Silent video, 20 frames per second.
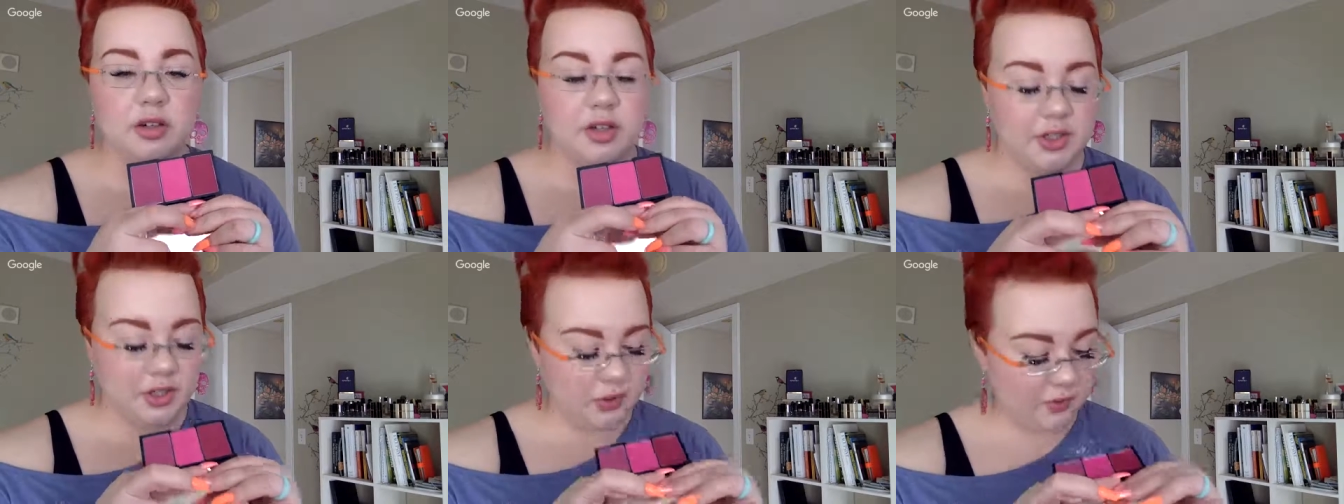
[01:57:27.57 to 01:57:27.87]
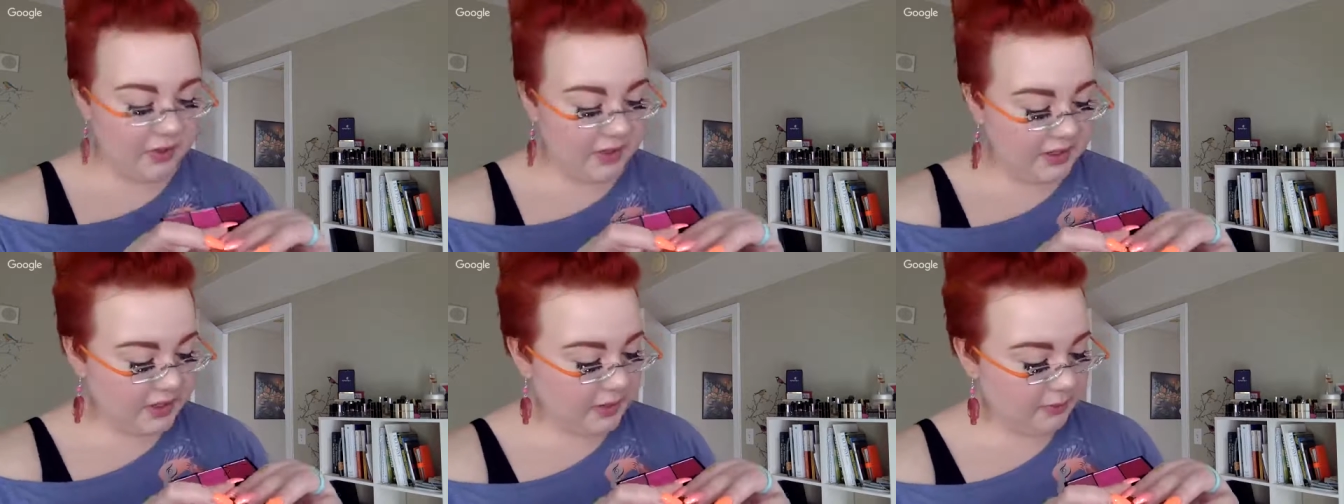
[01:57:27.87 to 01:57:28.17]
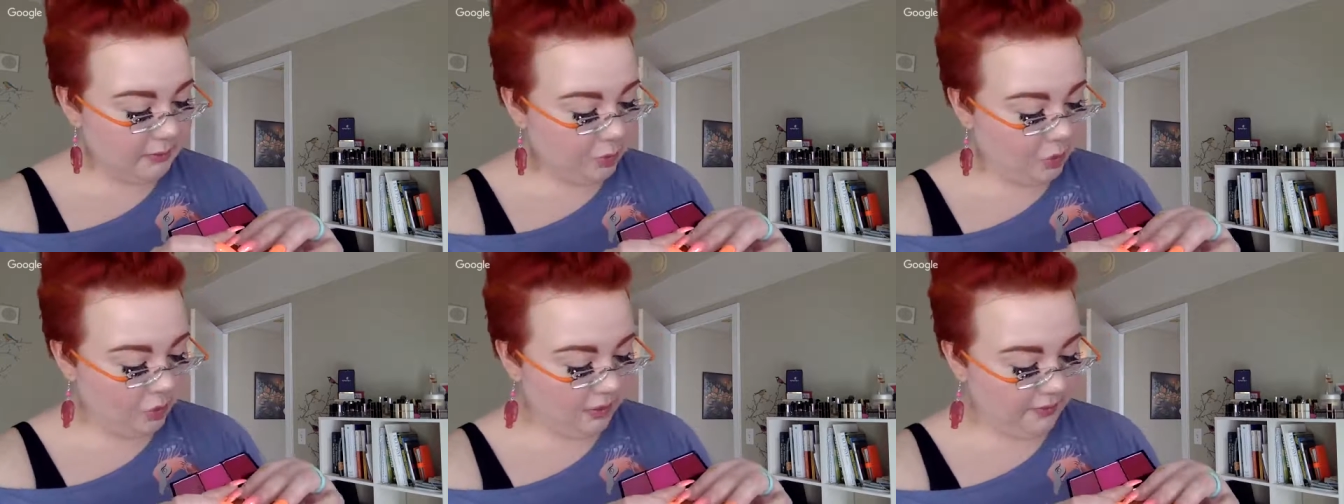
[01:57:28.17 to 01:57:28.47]
So this is
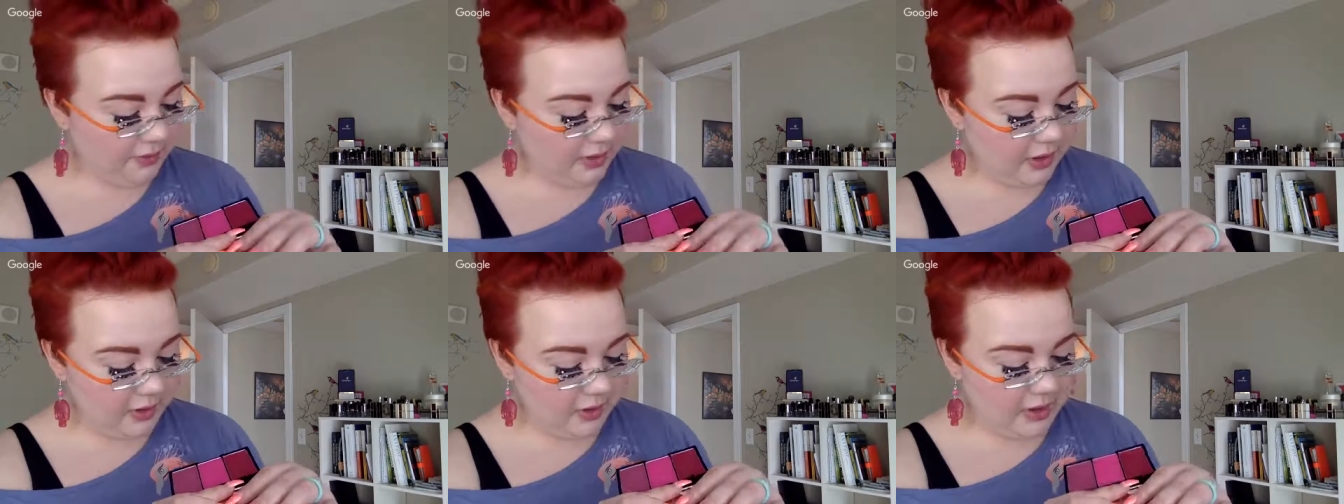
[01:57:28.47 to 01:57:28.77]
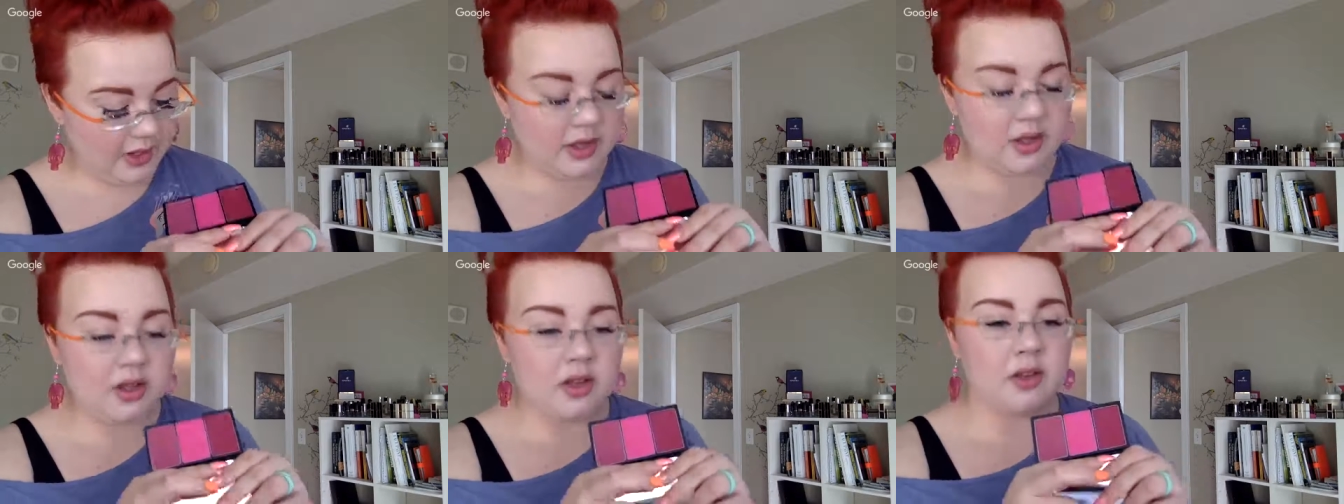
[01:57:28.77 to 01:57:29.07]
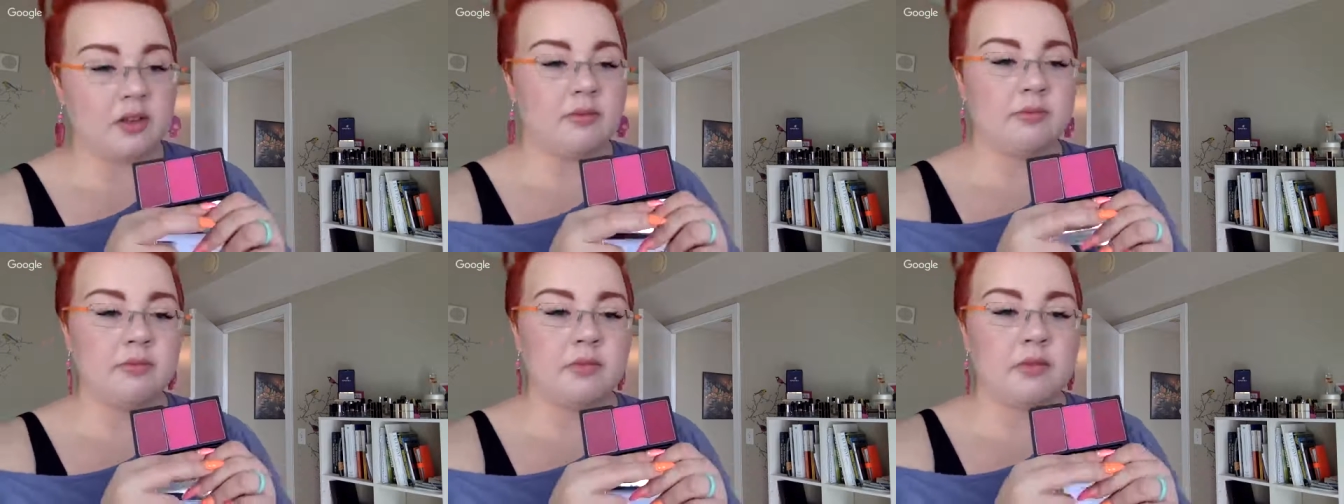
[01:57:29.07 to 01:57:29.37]
more of a
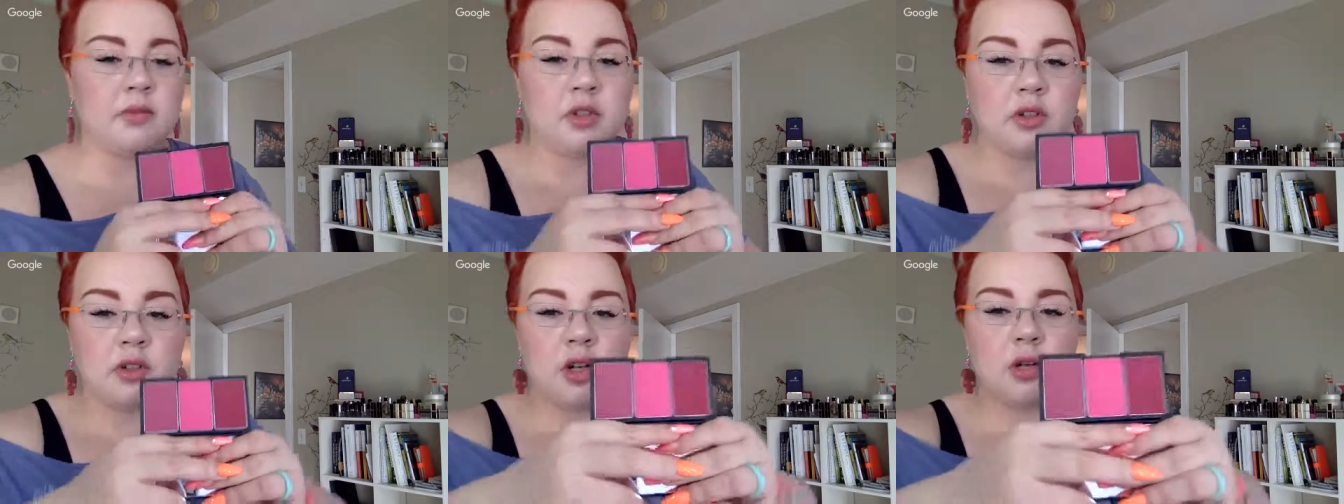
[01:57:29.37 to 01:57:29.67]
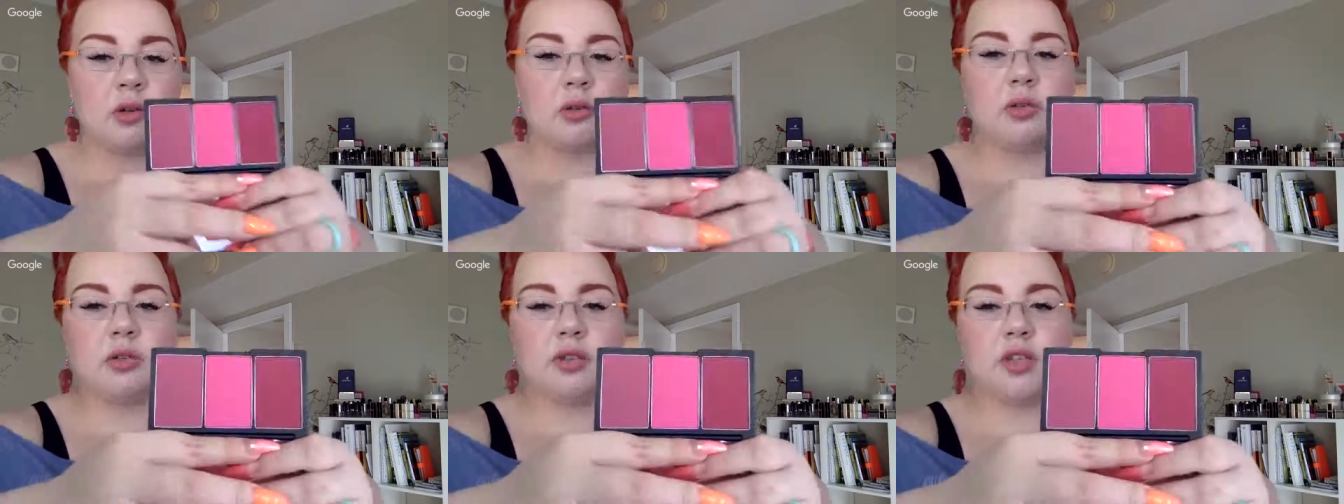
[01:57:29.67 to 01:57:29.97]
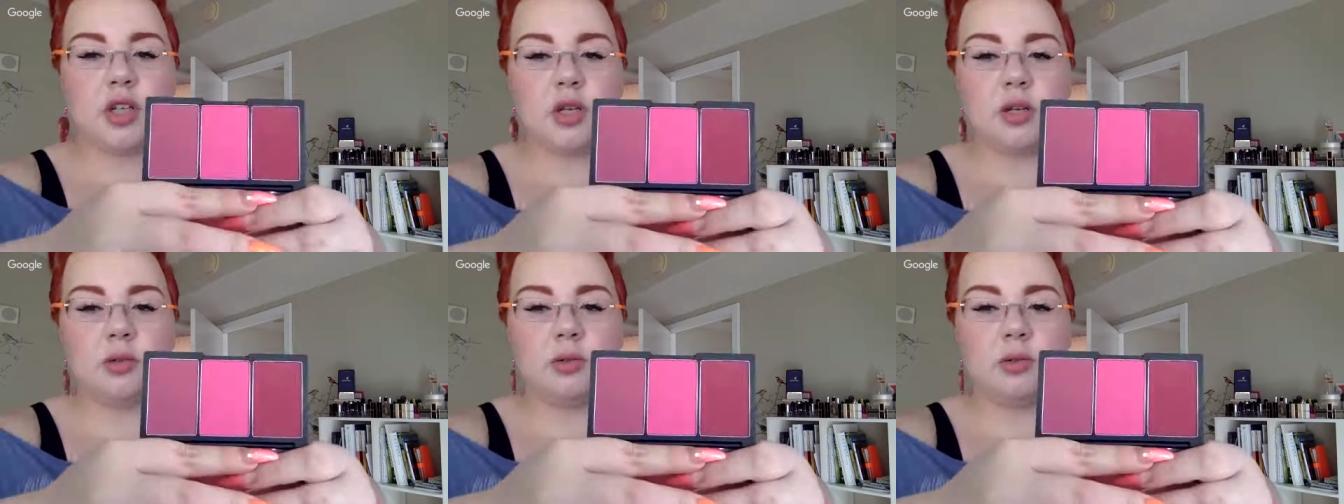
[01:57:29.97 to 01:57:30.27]
cool
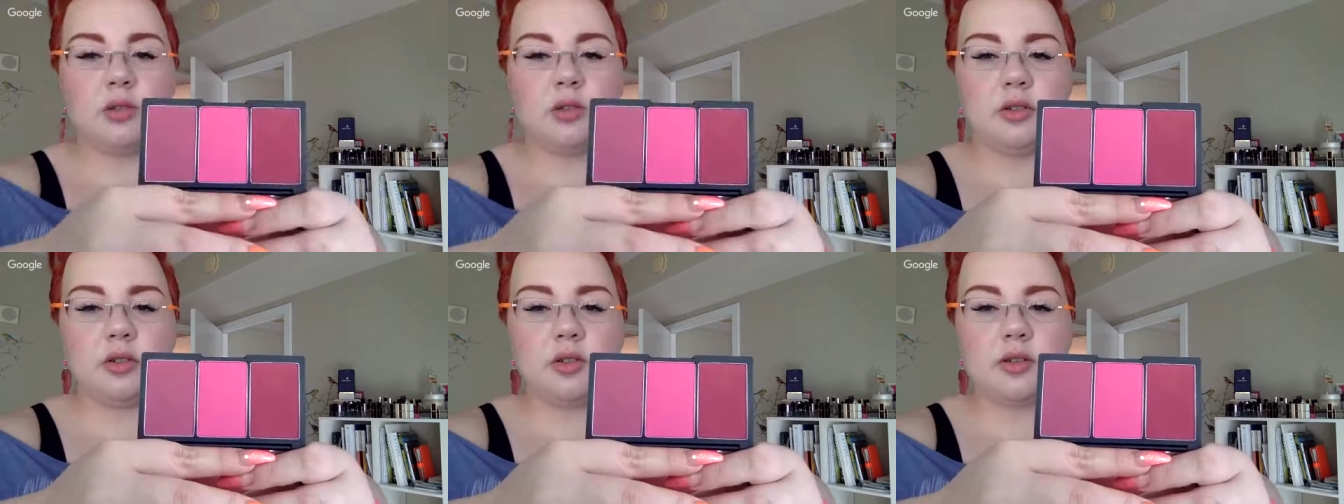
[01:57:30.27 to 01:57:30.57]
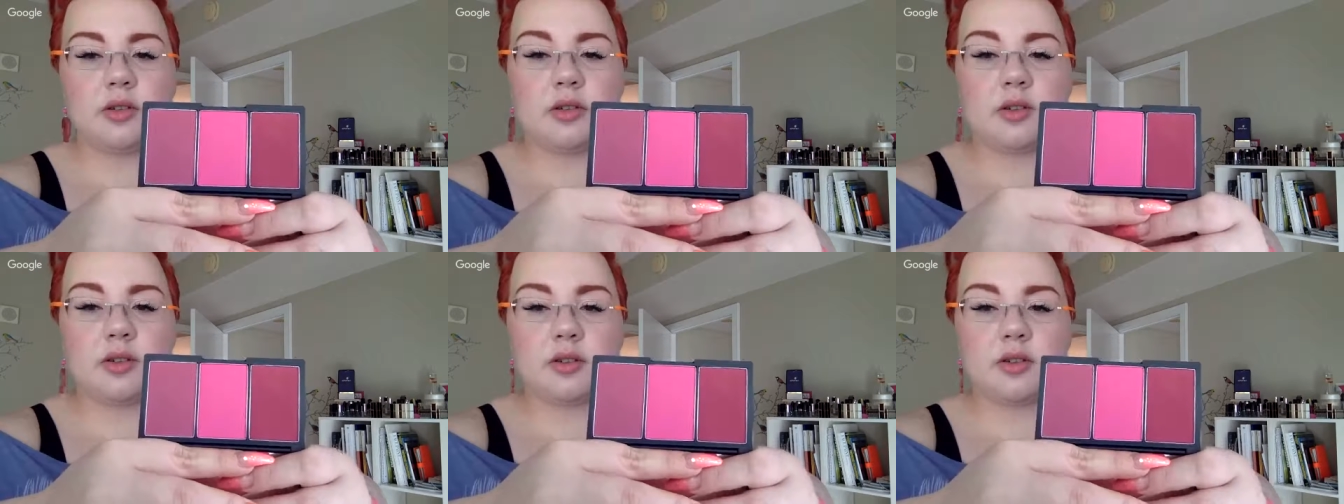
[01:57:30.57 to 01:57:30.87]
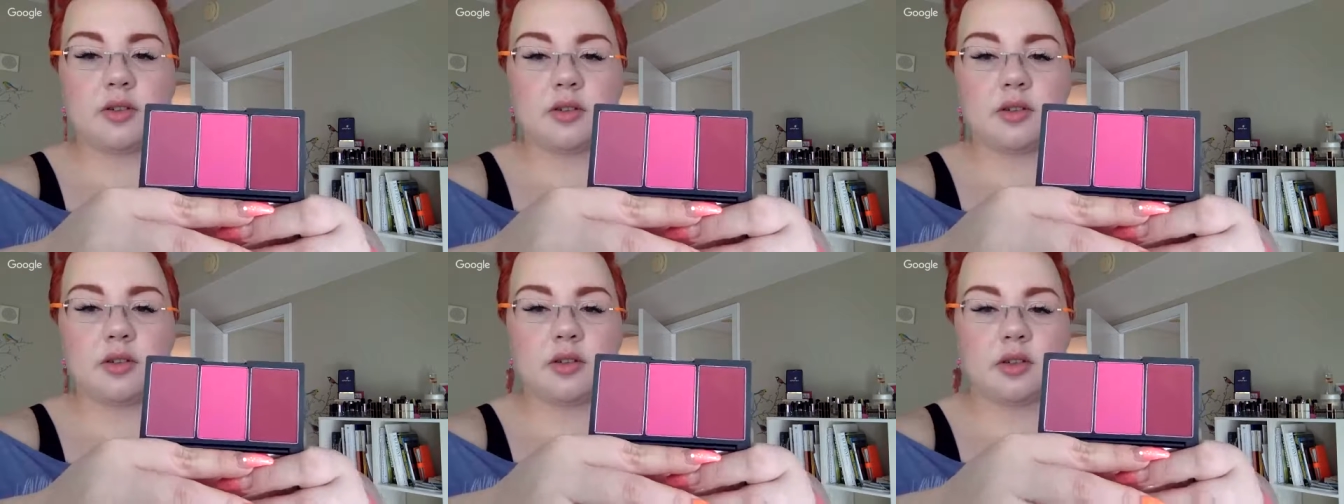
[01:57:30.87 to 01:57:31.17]
tone
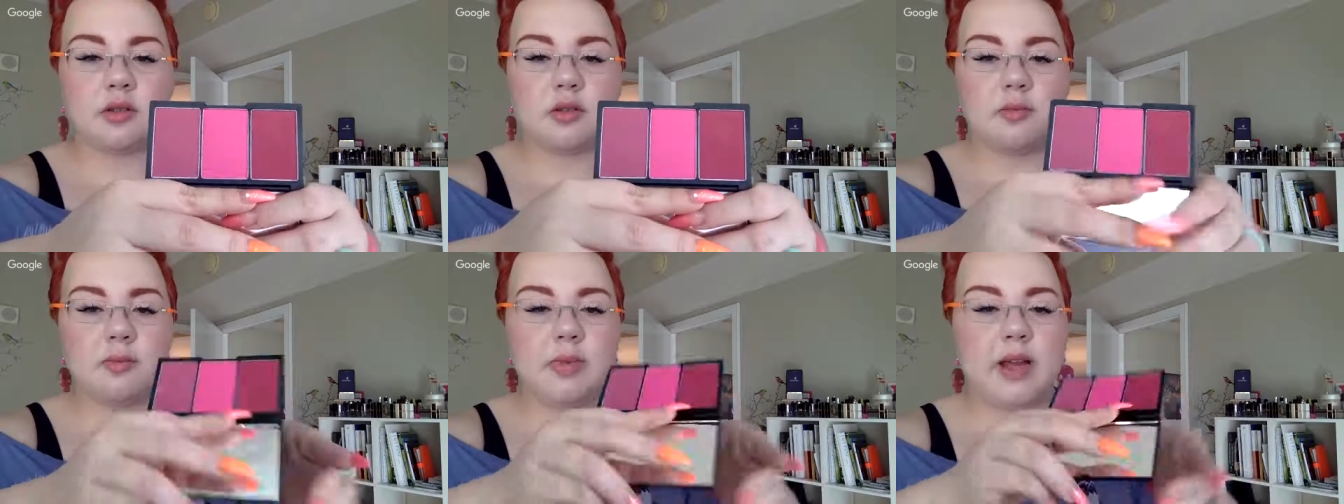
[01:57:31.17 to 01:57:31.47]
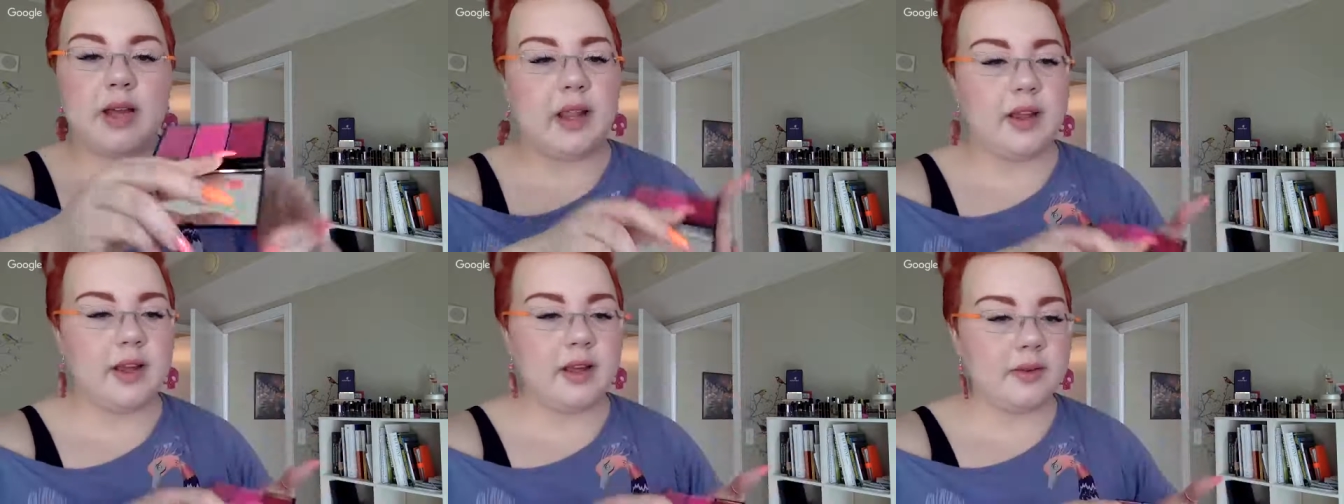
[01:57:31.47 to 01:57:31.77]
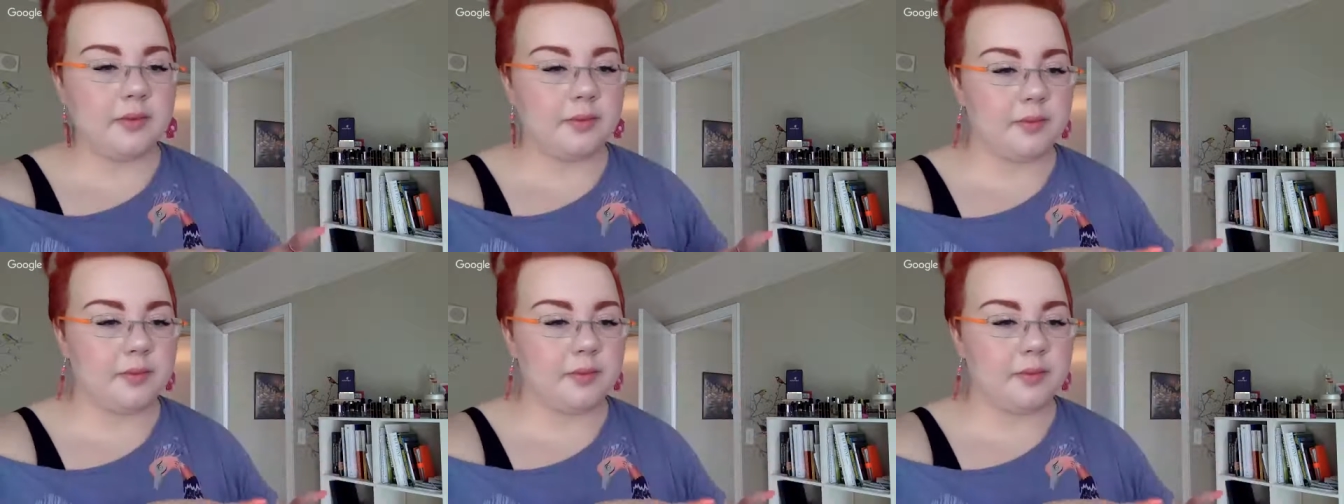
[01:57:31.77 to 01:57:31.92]
palette.